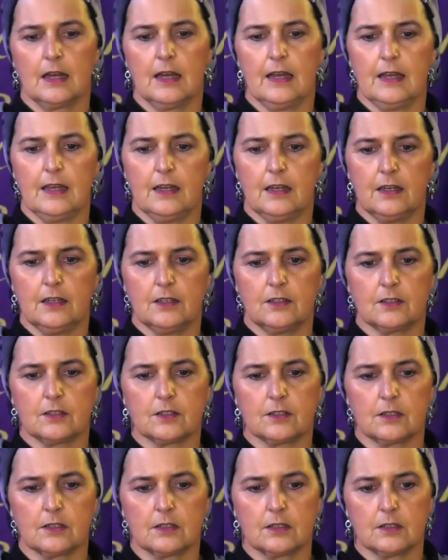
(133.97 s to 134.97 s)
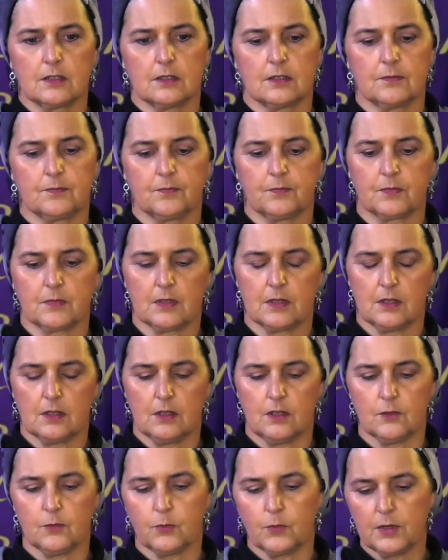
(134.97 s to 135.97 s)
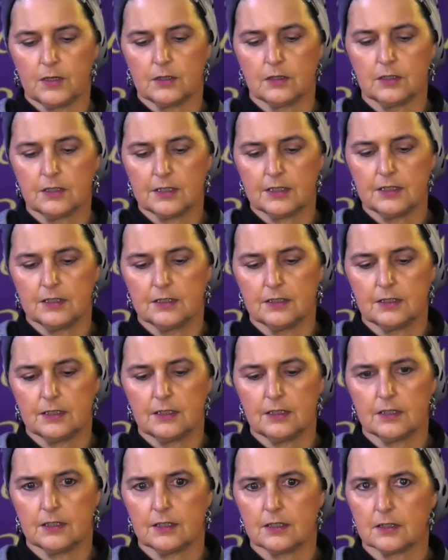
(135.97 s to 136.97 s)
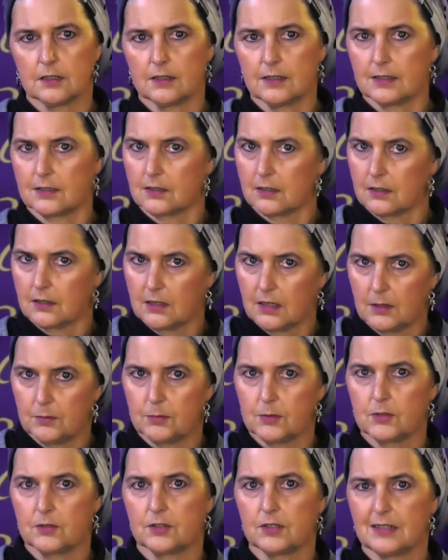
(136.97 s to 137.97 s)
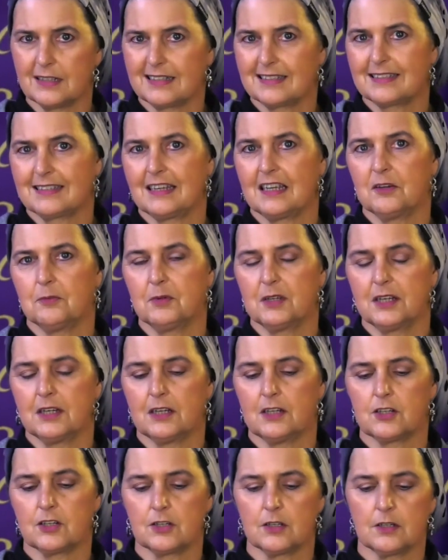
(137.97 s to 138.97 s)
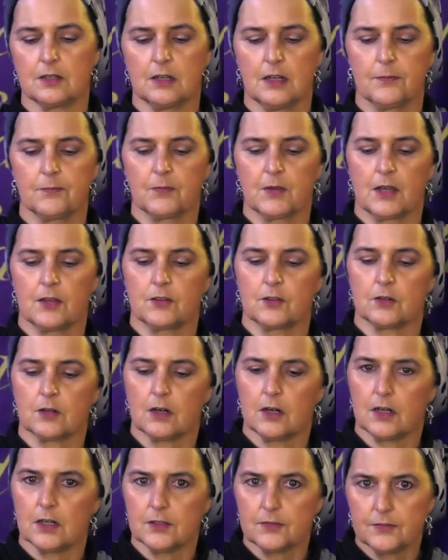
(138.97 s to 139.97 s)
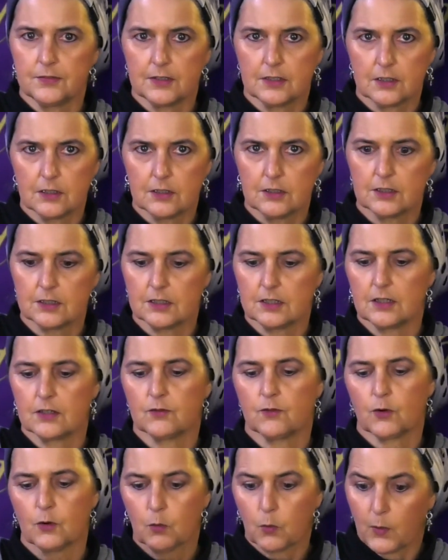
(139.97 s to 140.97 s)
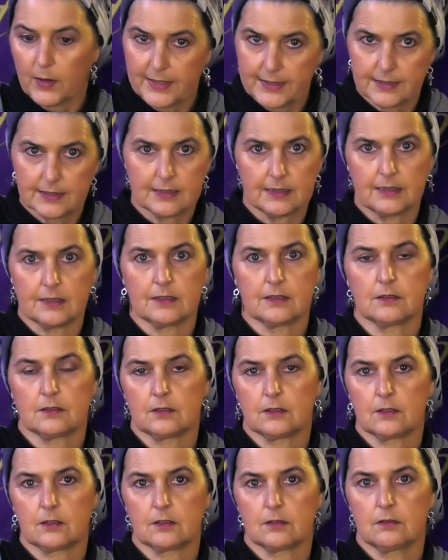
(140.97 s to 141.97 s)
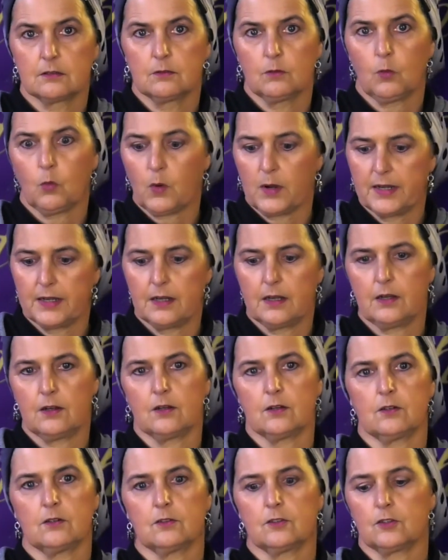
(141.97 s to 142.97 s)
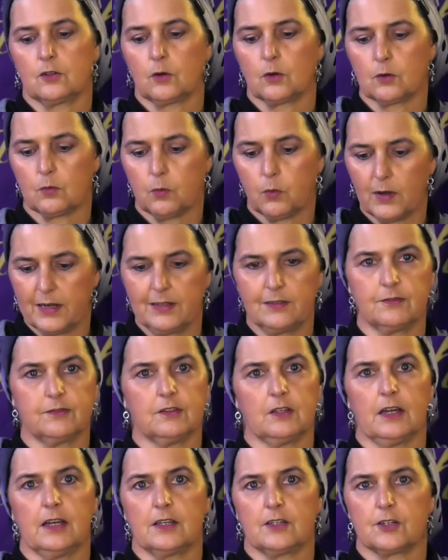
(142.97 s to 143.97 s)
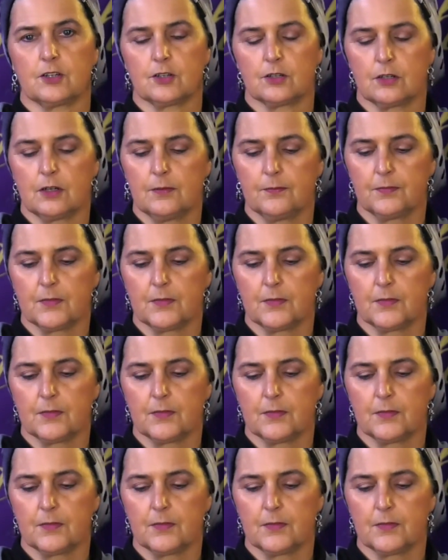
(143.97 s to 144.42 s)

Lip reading: And if we look in detail at the leper's examination, they're often looking for white things, white hairs or white flesh.